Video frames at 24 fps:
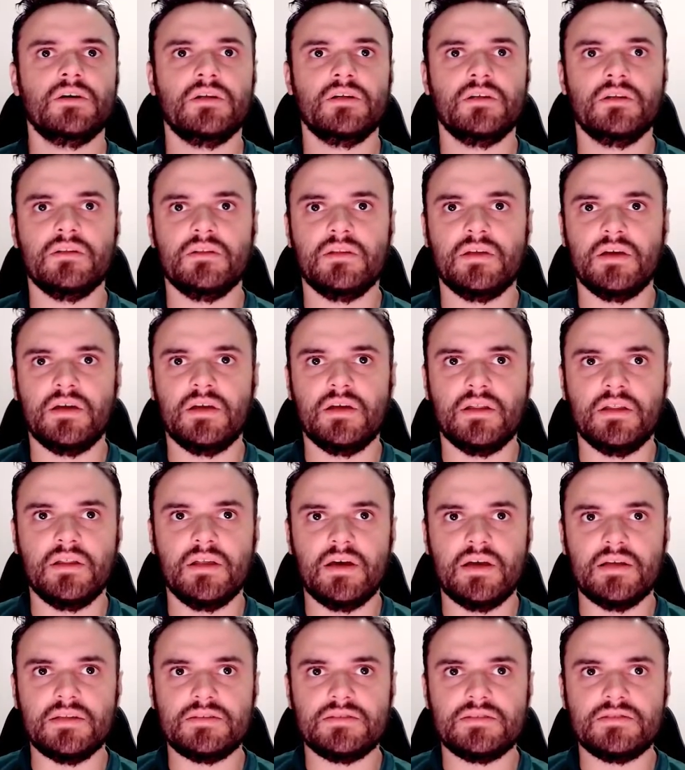Then
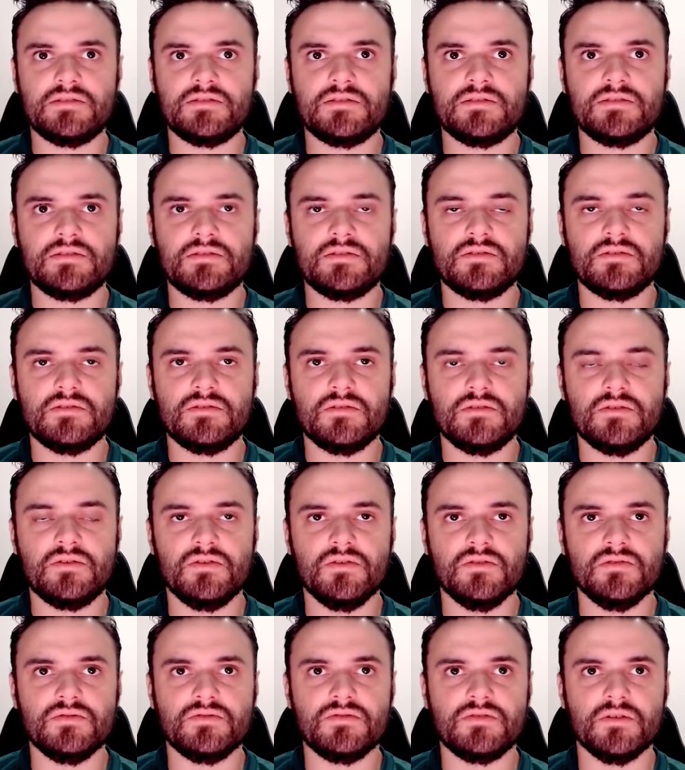let's
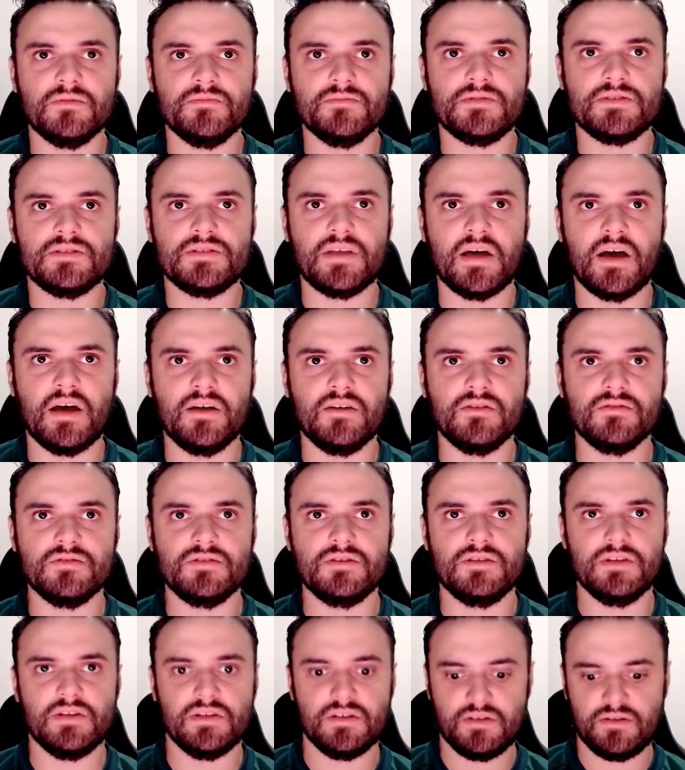use some styles
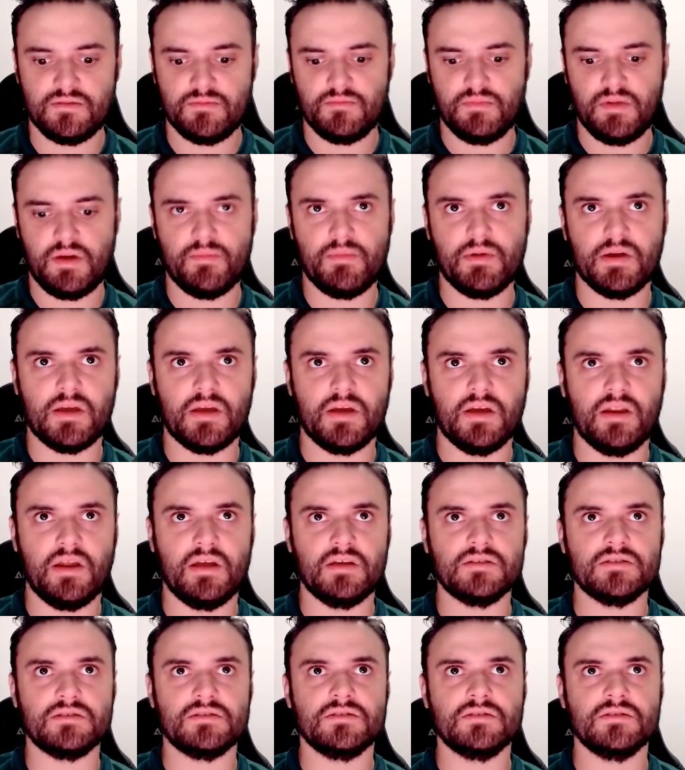here. Maybe I can
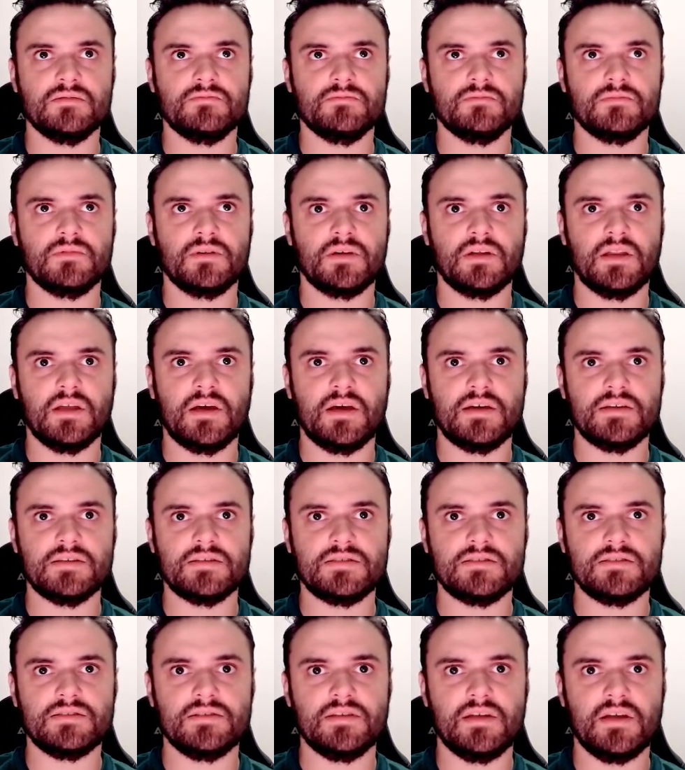add some
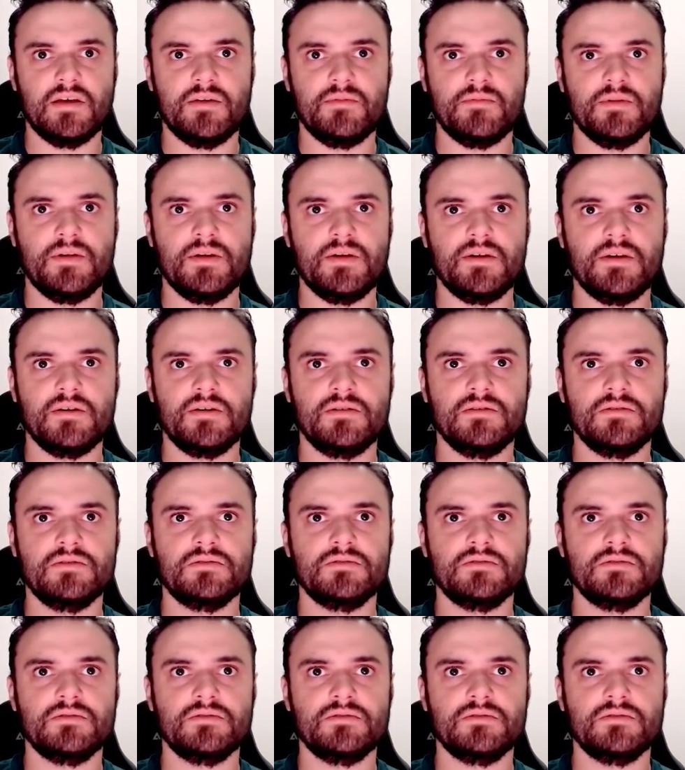class name here.